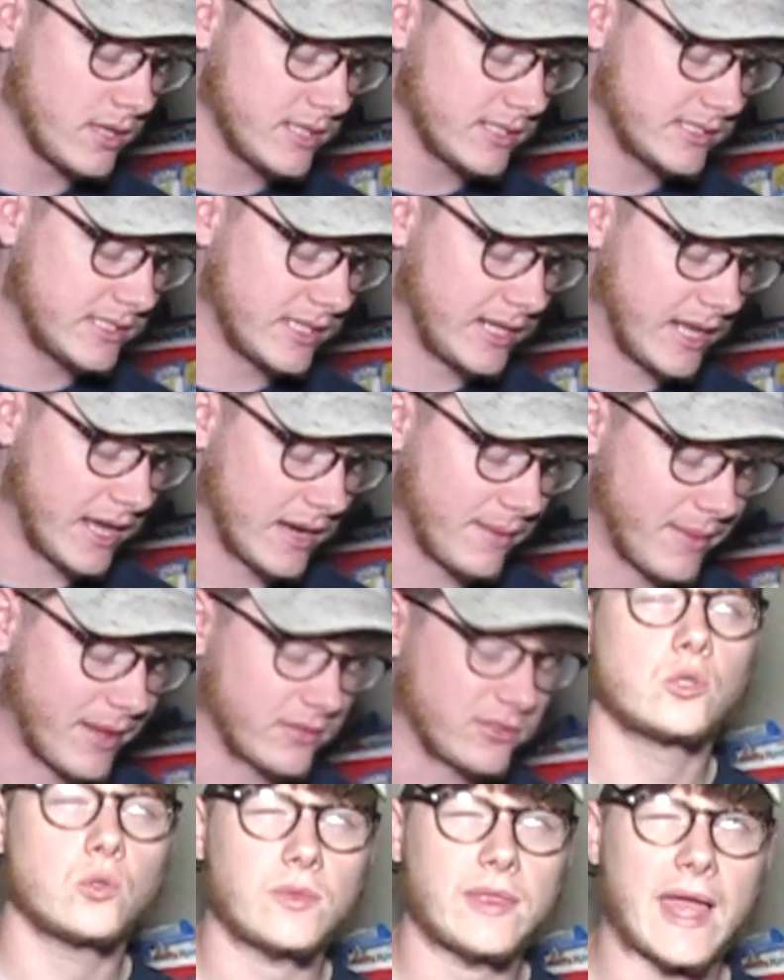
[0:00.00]
sitting at
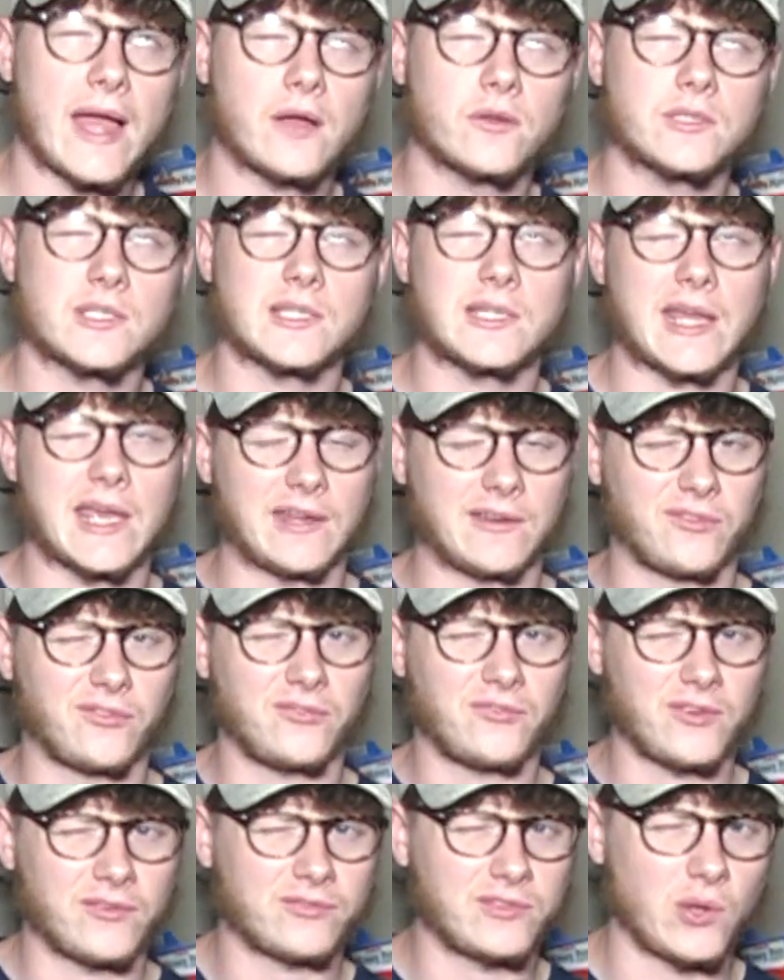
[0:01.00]
about
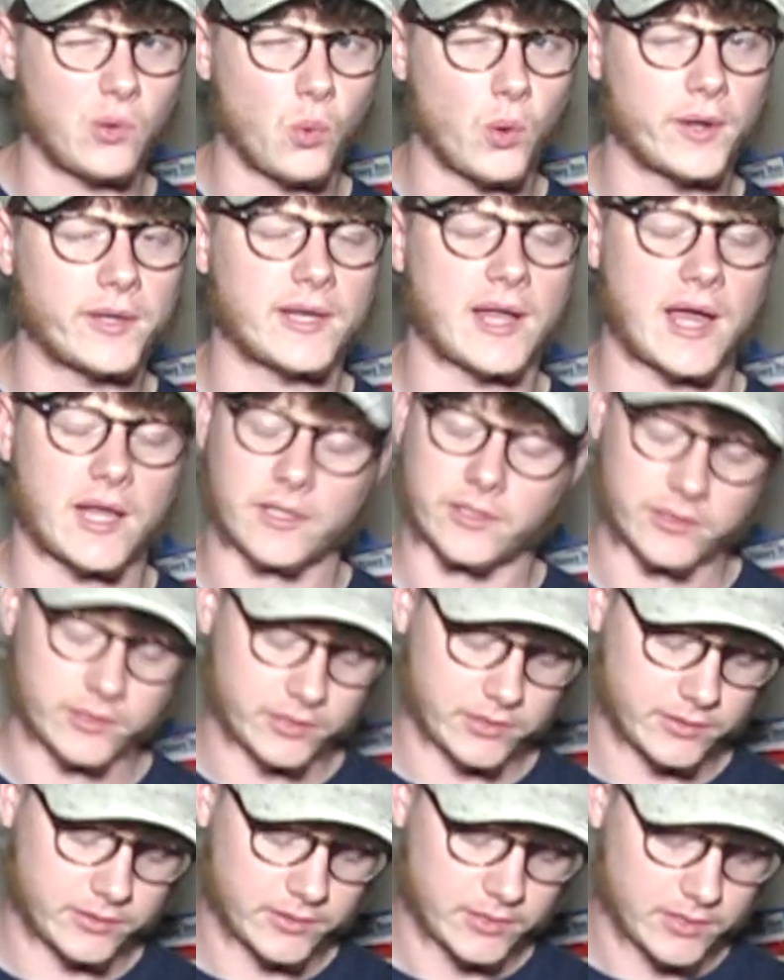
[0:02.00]

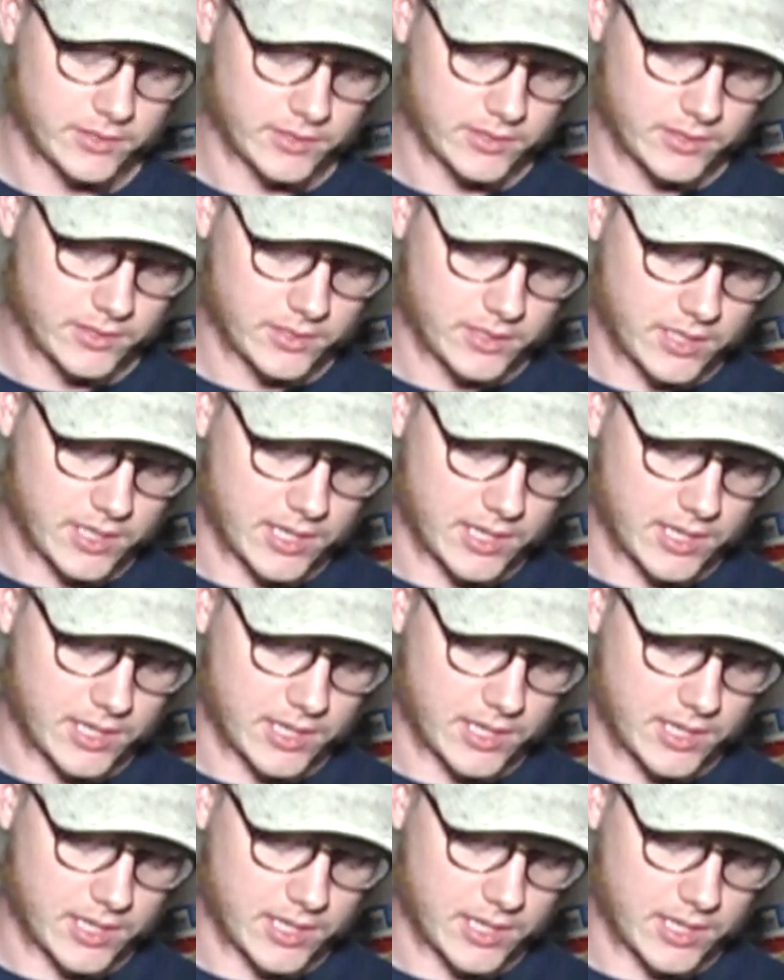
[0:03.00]
$2,051.